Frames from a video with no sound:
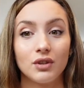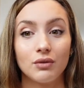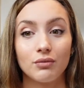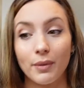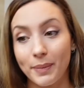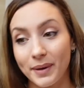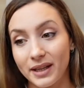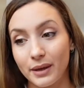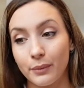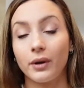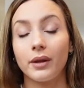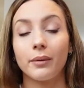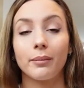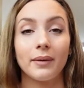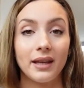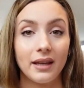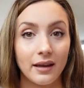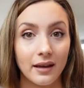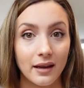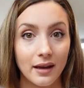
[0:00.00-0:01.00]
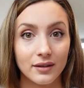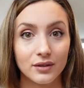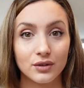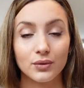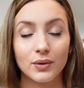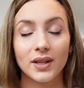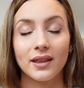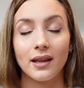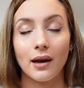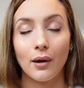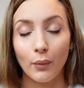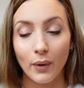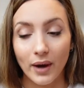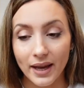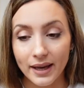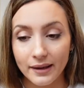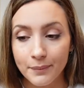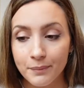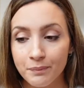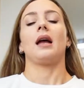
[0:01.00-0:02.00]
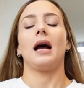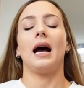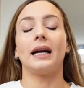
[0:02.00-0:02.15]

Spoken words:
repeat it with me and do it that way.